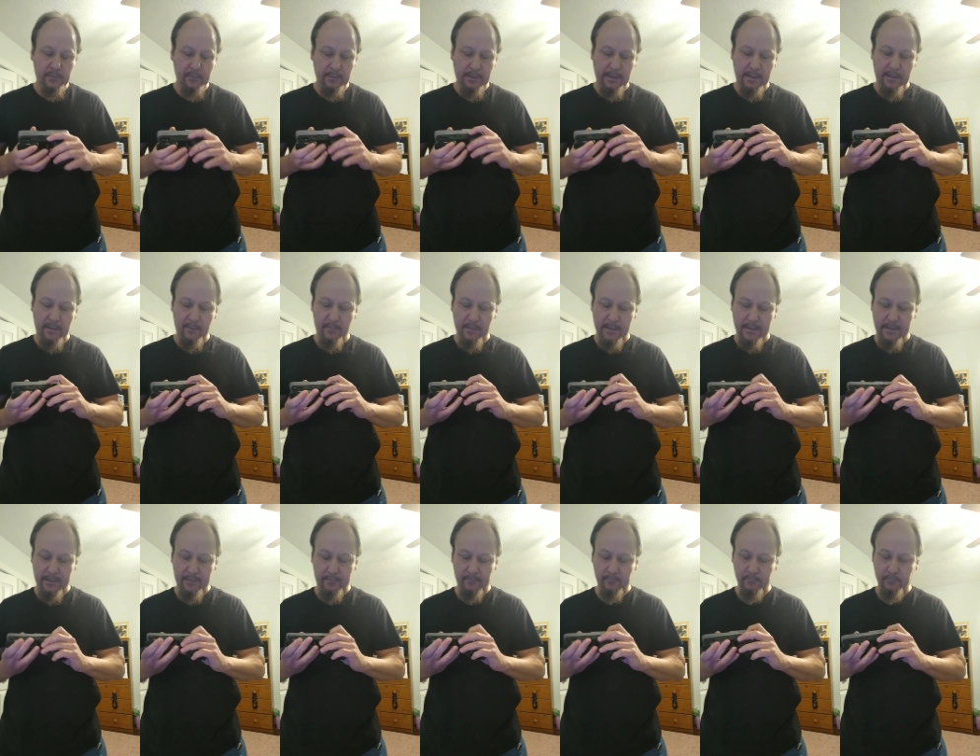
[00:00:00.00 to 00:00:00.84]

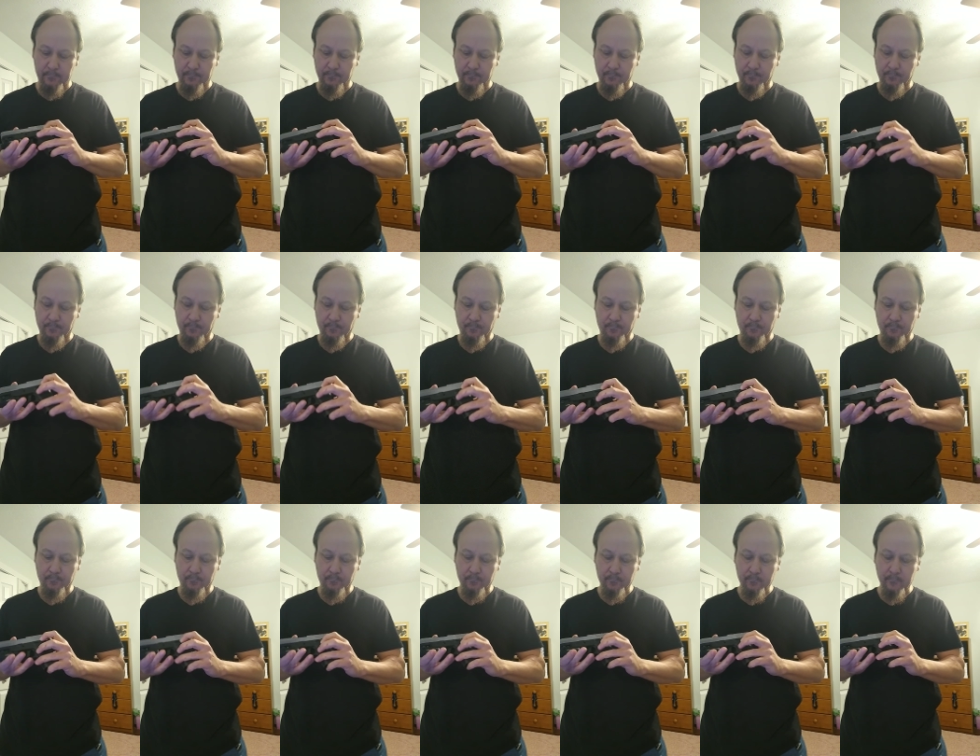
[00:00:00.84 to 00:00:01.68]
anyway,
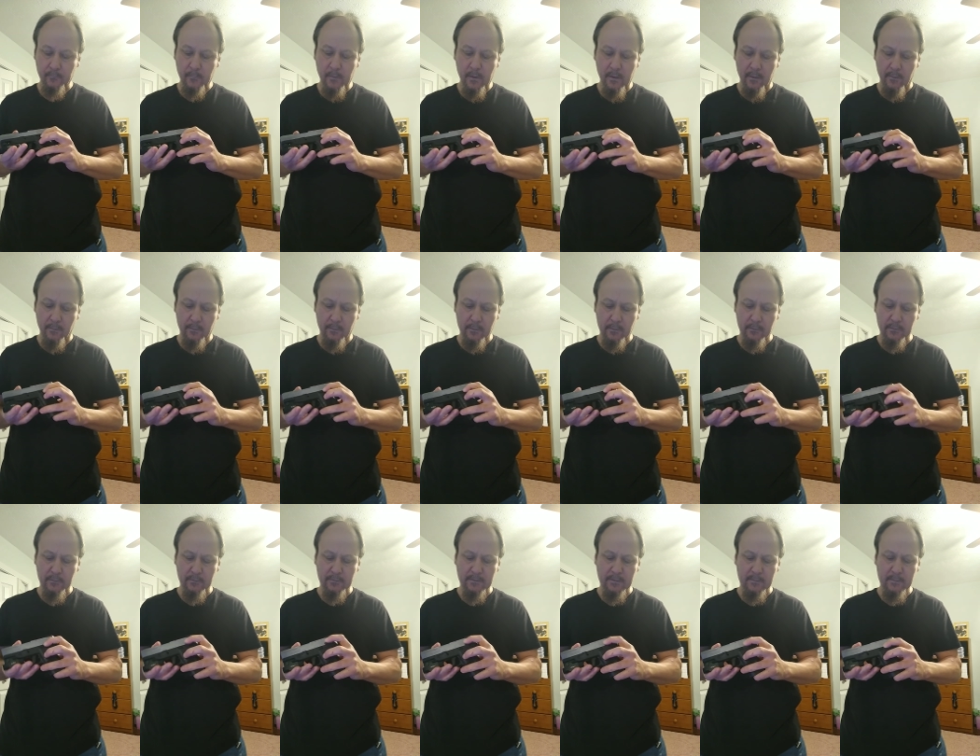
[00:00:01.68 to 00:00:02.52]
those
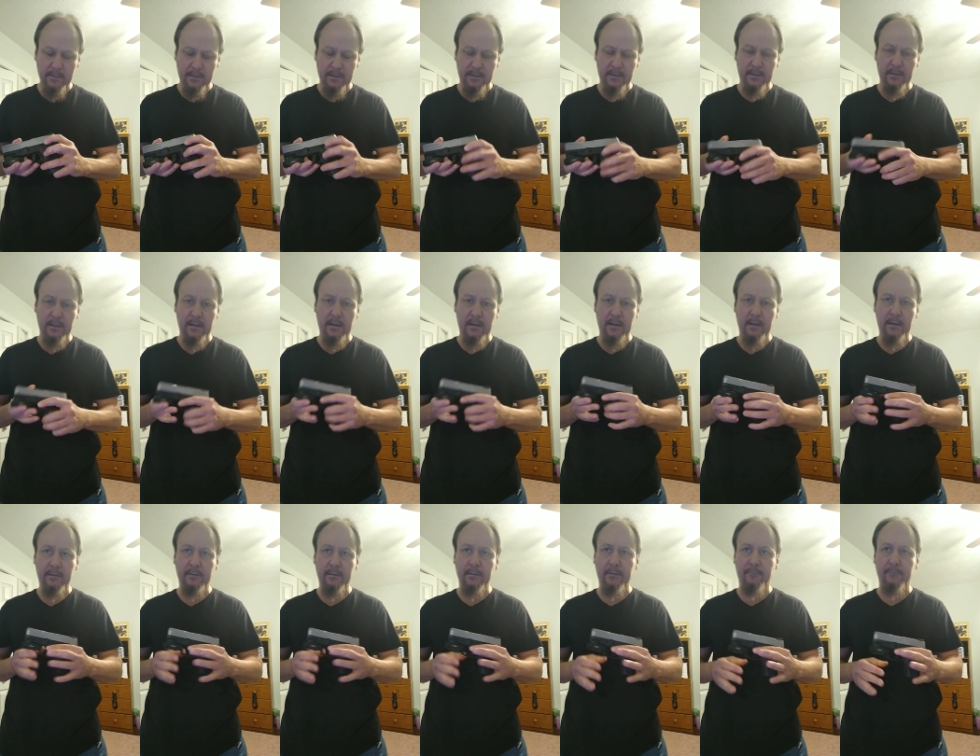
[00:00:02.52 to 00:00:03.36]
are some of
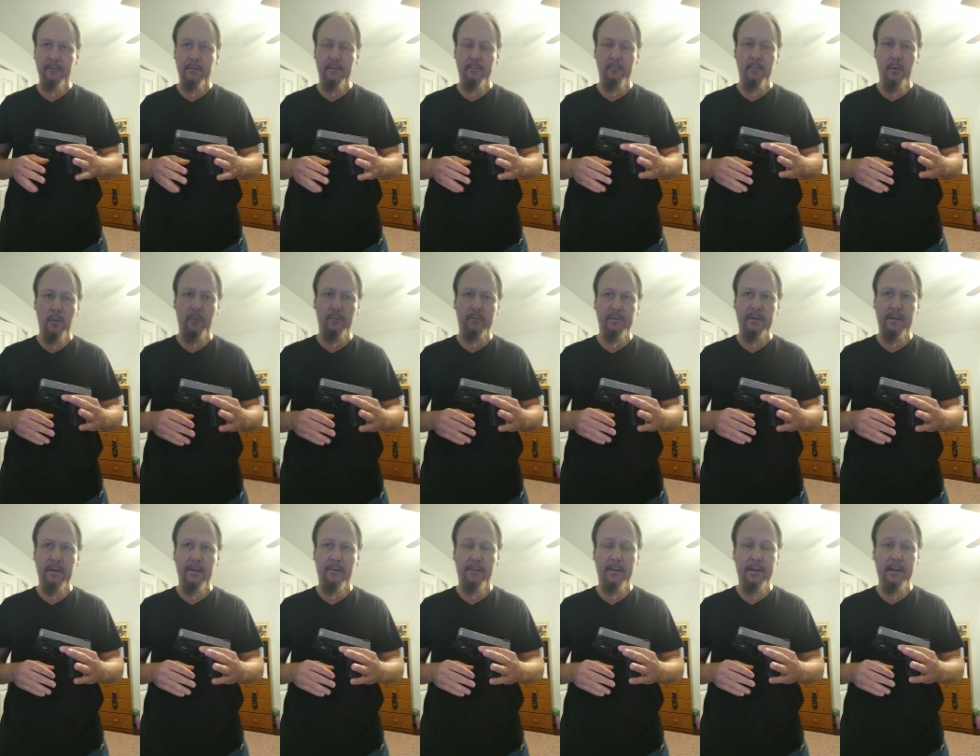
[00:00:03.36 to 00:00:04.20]
the different modes to
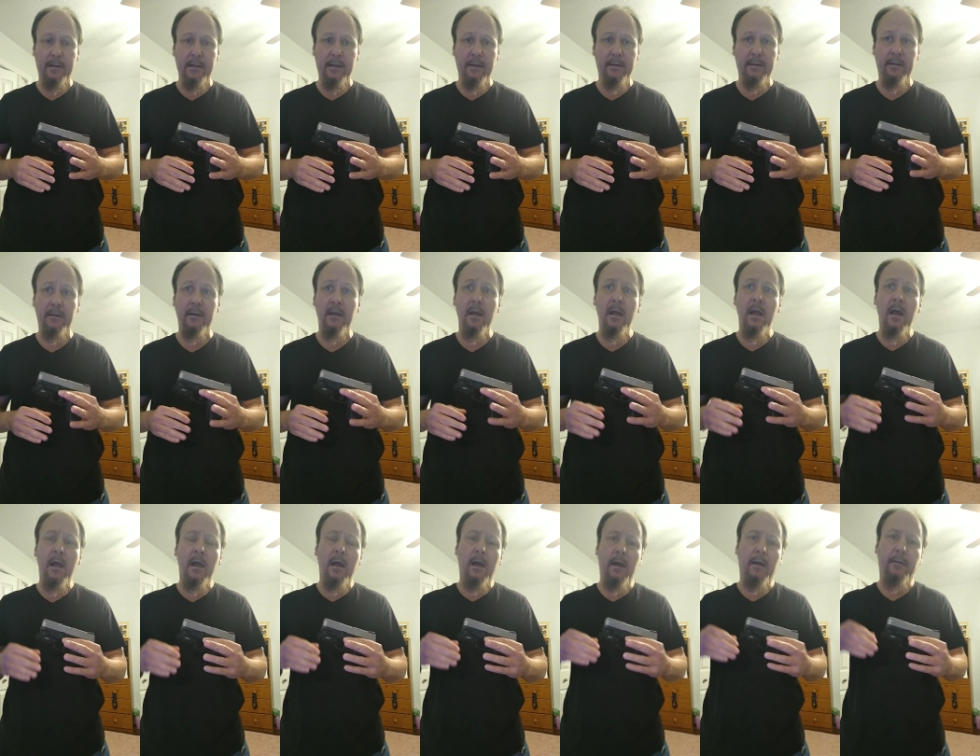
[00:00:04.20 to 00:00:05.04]
carry a gun
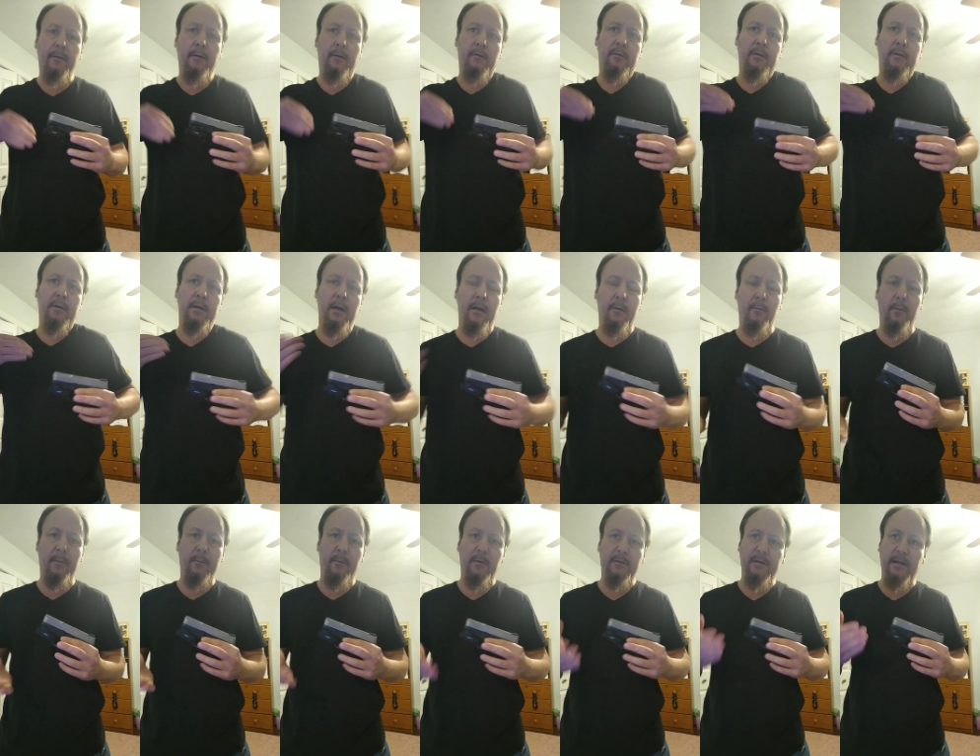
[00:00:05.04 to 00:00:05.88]
in. There's another
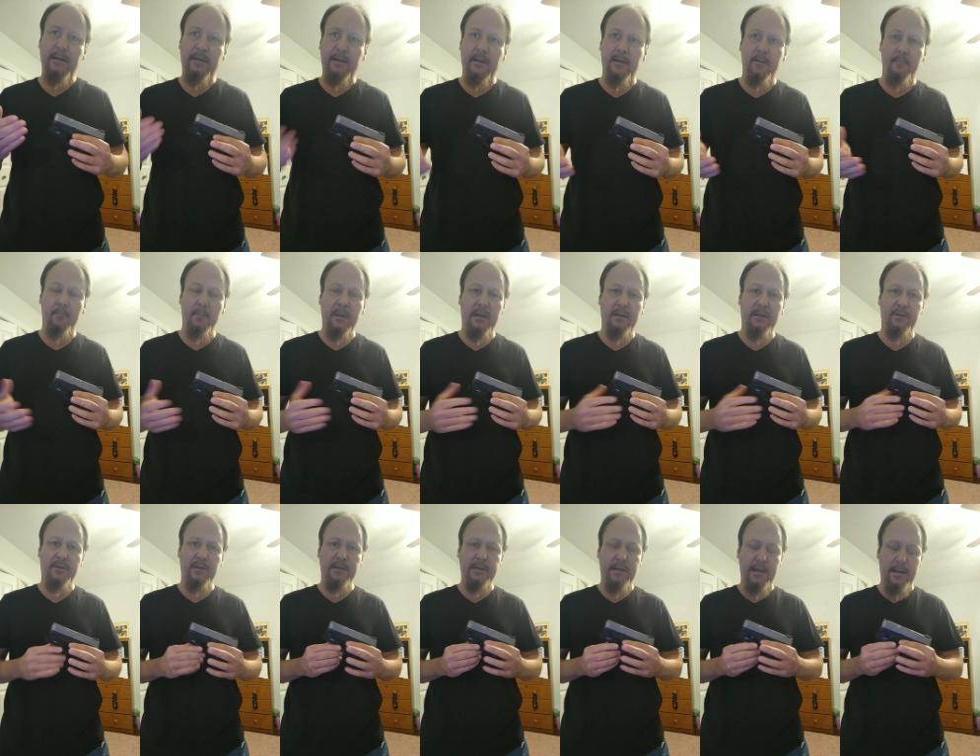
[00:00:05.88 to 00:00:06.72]
one which I didn't
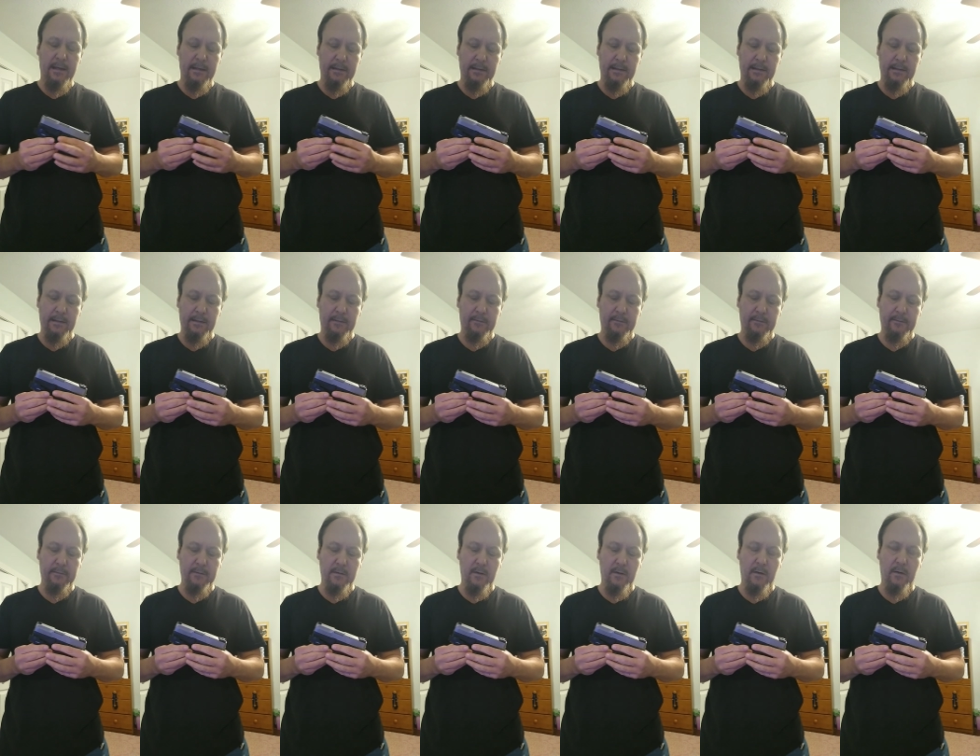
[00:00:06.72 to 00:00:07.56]
mention yet, and
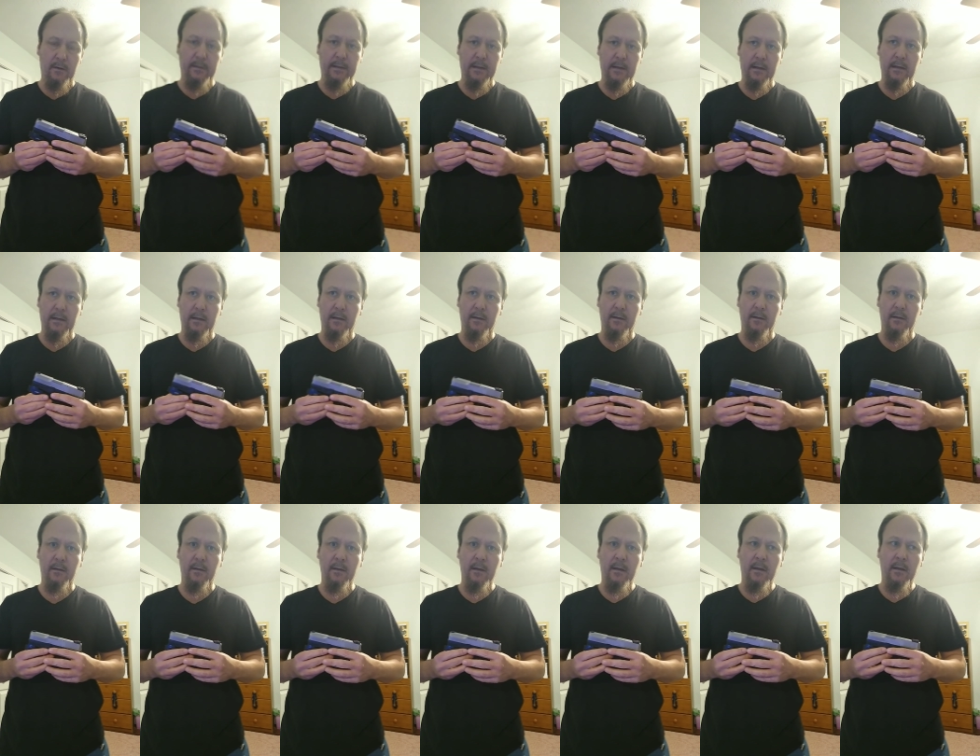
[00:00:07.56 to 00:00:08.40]
it's called,
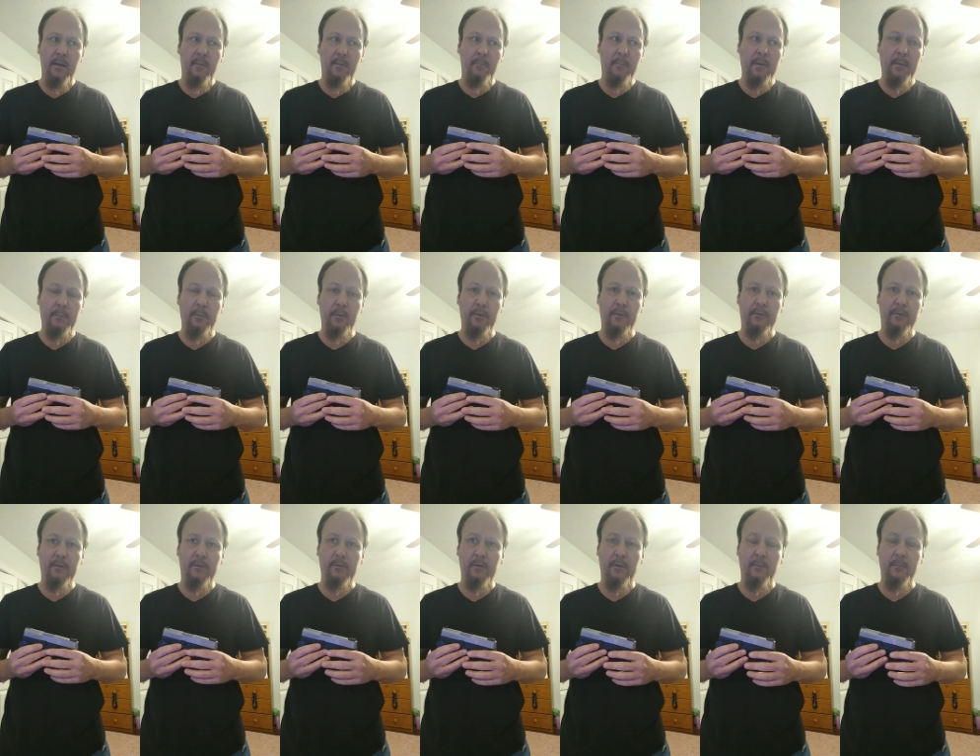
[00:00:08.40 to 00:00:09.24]
people use
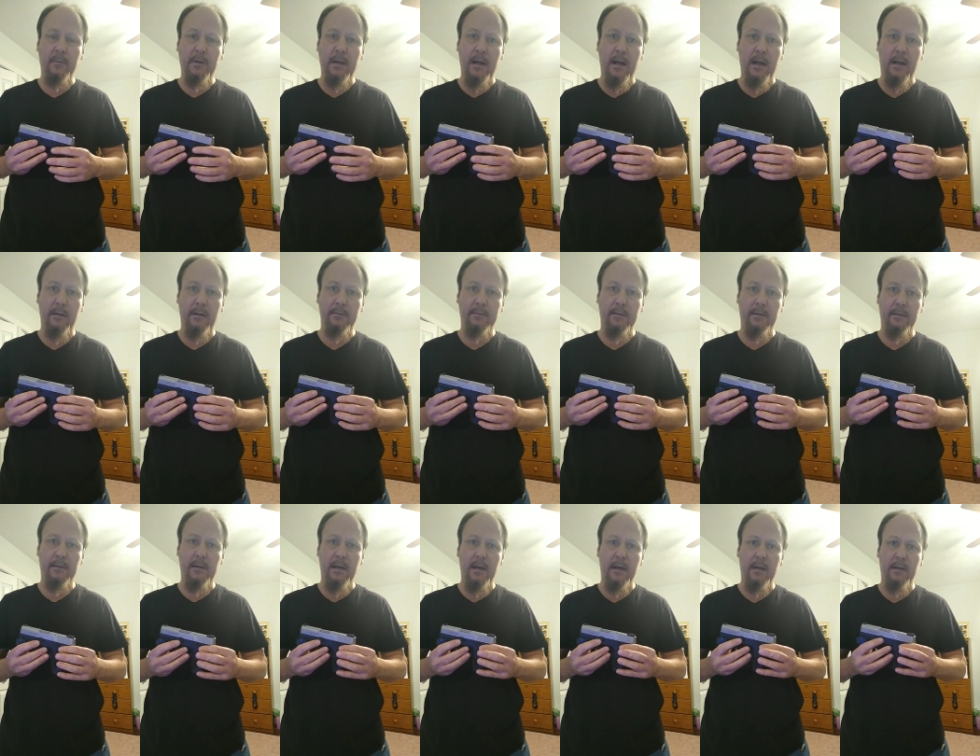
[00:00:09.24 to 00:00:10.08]
the term cocked and
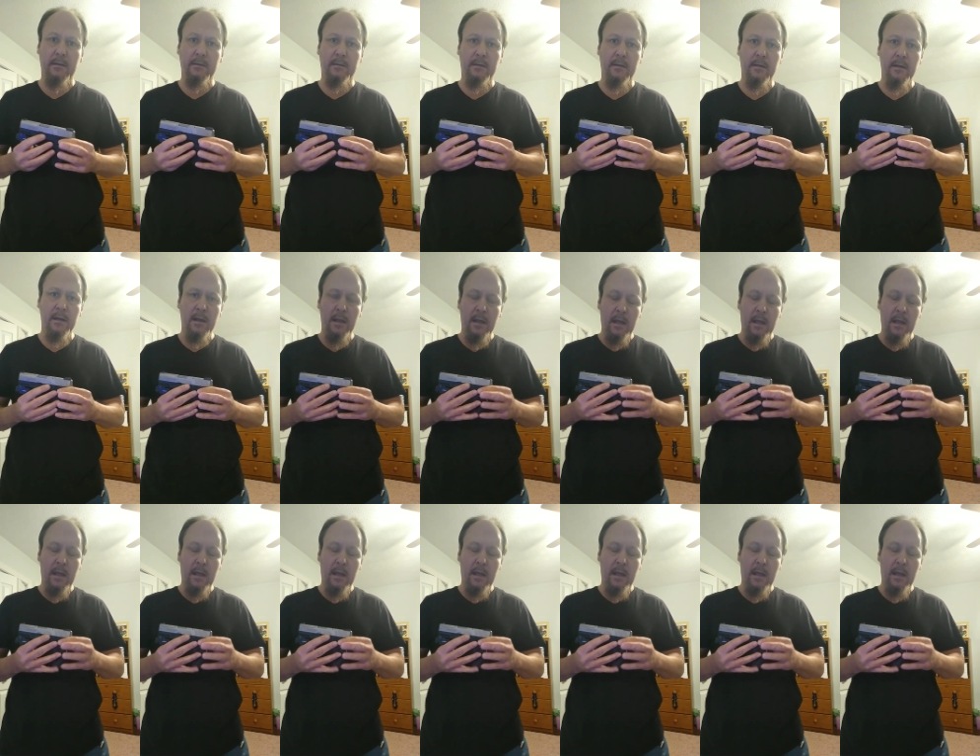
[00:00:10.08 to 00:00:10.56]
locked.